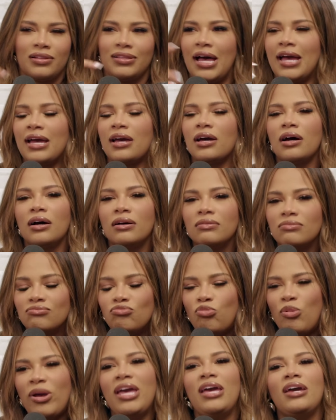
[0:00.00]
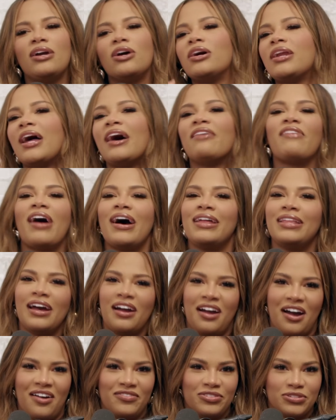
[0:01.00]
Like, we could have had that
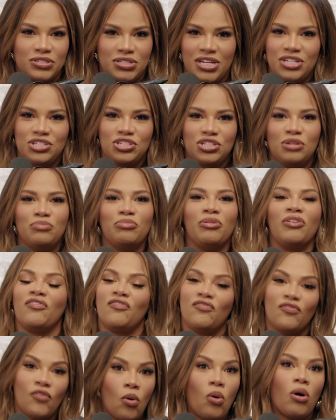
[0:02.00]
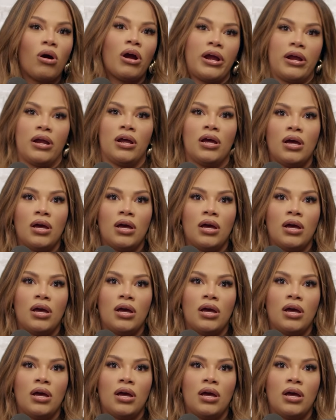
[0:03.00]
conversation before.